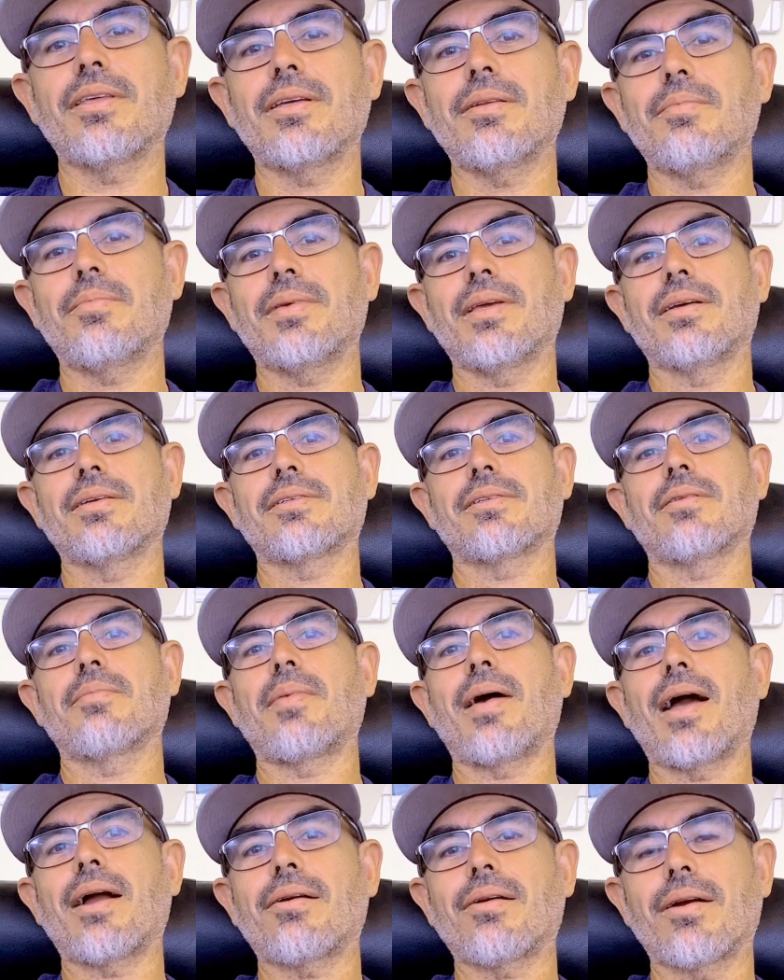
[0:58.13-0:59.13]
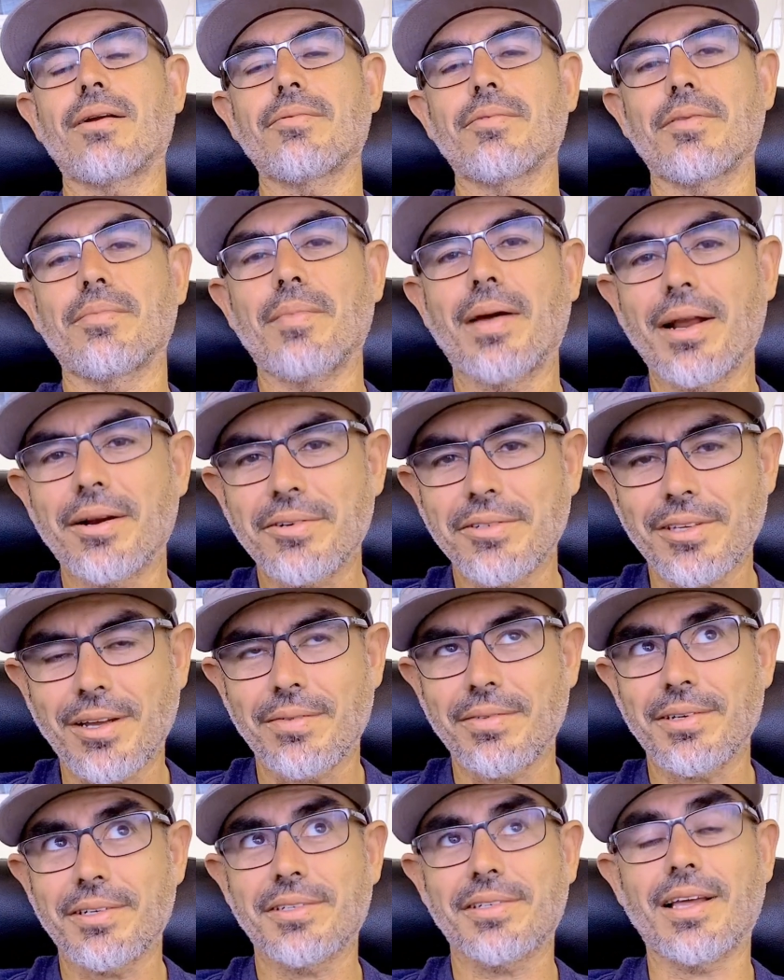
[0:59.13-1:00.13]
it because of the background with
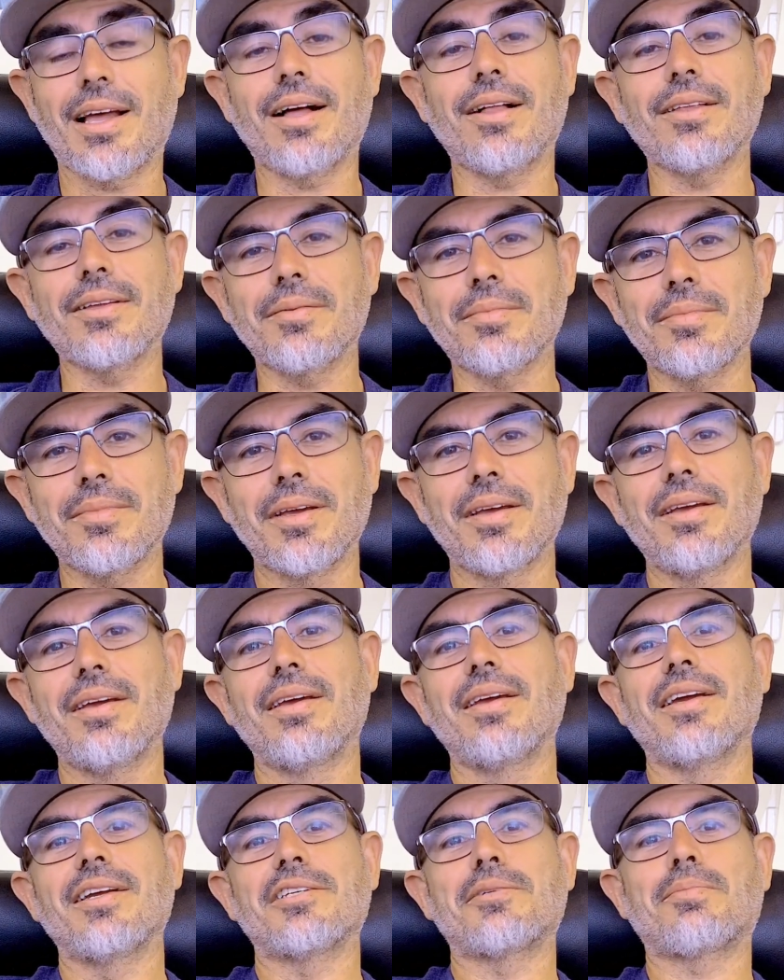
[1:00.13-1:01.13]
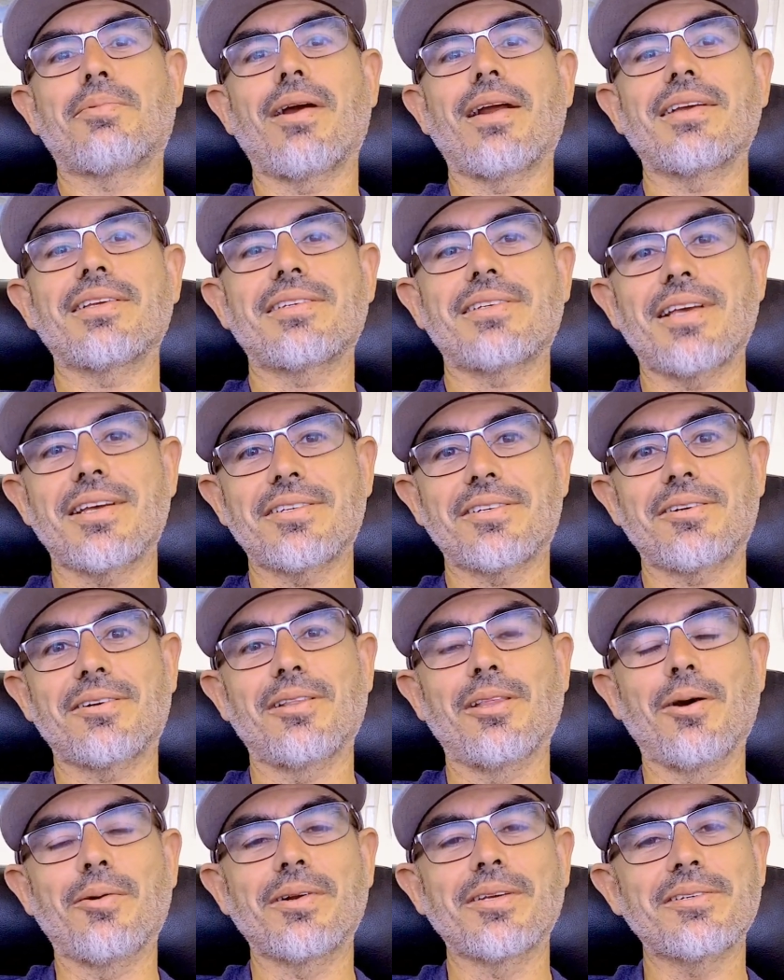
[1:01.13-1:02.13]
Microsoft Excel and its predecessor,
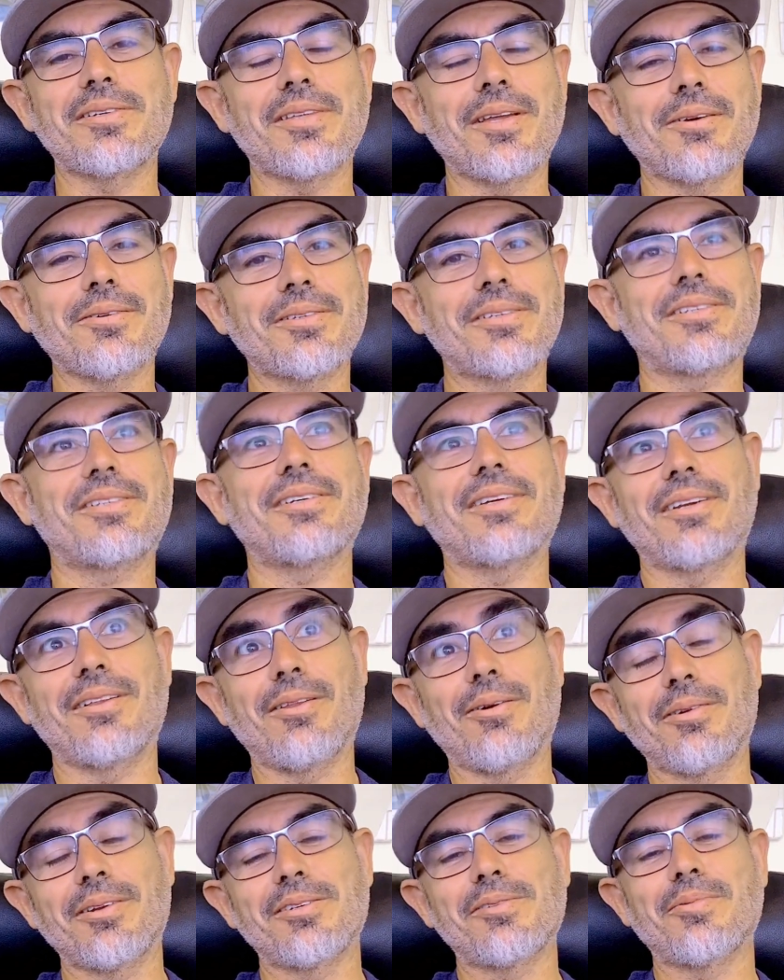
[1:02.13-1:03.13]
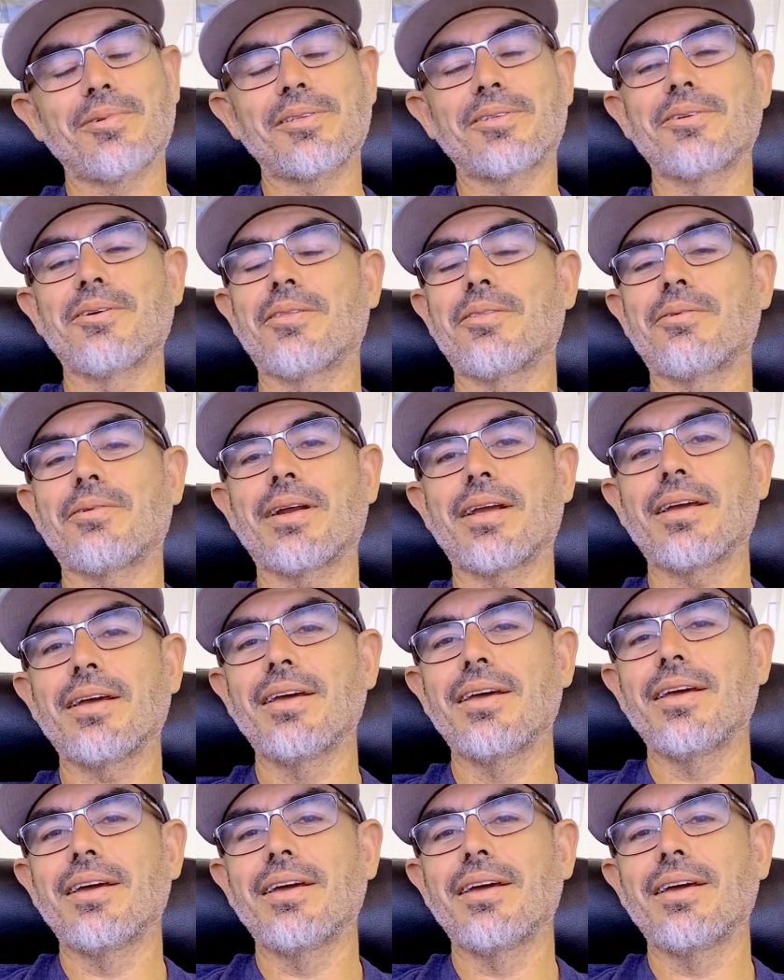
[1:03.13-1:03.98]
Lotus Notes, Lotus 1-2-3.